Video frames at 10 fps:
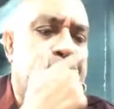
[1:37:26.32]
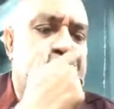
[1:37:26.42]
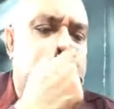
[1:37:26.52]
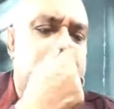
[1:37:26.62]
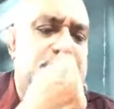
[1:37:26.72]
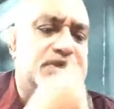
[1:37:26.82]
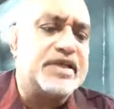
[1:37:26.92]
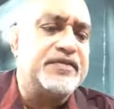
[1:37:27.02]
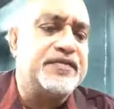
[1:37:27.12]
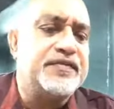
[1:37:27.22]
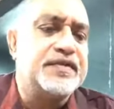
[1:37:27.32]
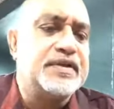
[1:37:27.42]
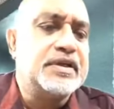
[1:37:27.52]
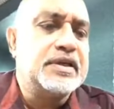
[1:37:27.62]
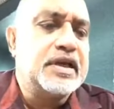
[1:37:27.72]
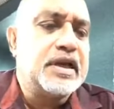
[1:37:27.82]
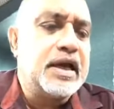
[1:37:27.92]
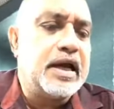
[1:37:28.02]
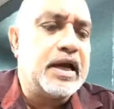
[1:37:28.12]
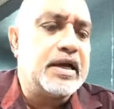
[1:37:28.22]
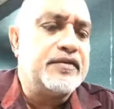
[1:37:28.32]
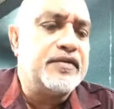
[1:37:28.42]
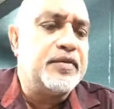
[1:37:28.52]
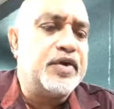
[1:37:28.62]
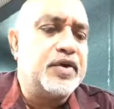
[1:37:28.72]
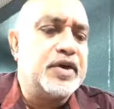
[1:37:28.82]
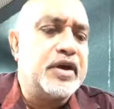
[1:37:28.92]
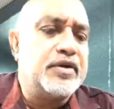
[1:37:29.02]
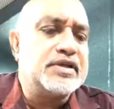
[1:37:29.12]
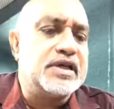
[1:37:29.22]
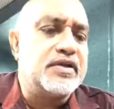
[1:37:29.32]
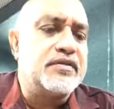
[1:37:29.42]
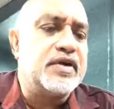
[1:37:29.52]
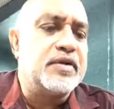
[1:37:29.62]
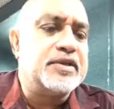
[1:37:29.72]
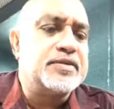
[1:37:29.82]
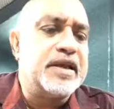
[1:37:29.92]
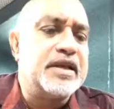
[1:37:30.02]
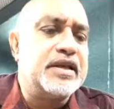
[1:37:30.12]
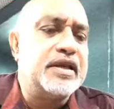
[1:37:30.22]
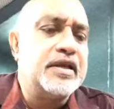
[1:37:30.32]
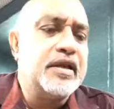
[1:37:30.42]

Reach home safe. Anna from Rio Claro. Thank you very much, my dear.